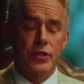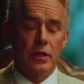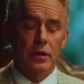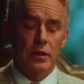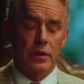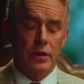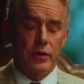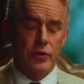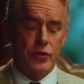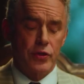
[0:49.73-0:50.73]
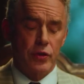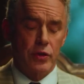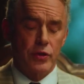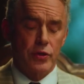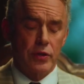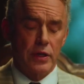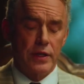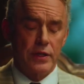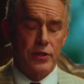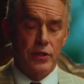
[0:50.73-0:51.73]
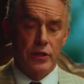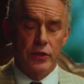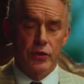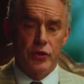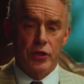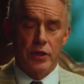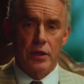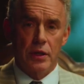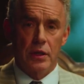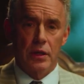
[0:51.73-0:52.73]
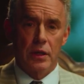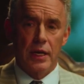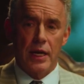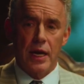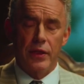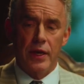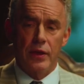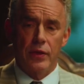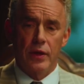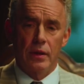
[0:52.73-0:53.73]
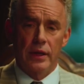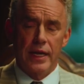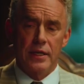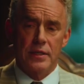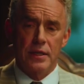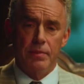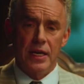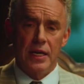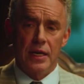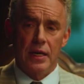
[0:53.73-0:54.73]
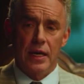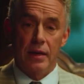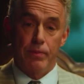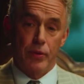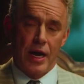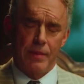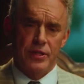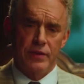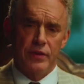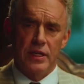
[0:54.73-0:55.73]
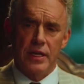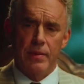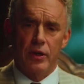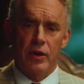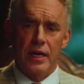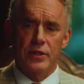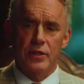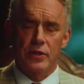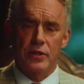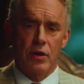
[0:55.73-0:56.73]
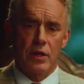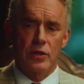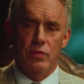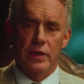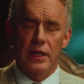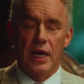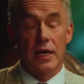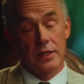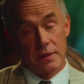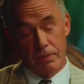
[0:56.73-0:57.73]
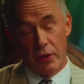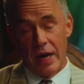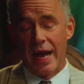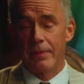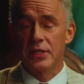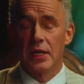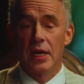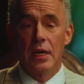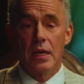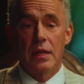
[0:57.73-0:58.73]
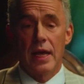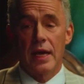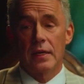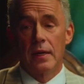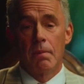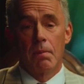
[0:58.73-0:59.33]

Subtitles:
certainly this delusion that I think the legacy media and perhaps even the Democrats are starting to realize, perhaps, that